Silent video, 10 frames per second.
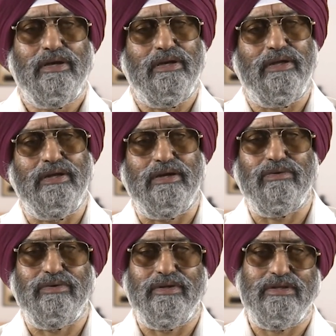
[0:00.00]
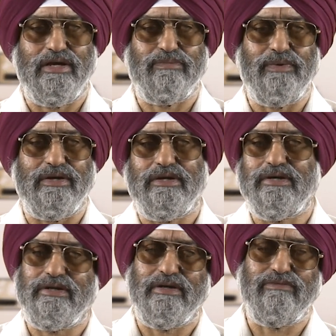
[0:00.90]
including the expected
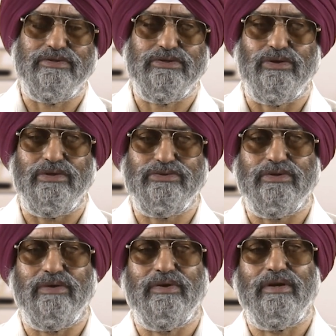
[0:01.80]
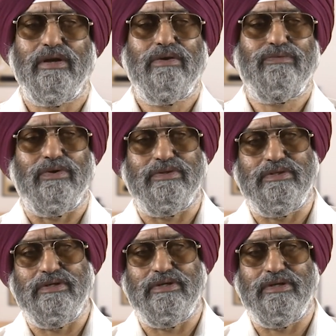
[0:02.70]
return which is also given for
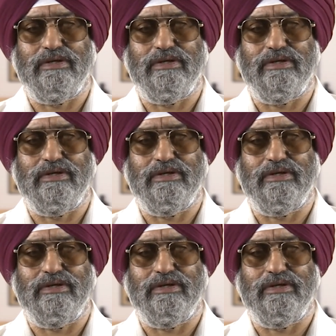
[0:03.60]
the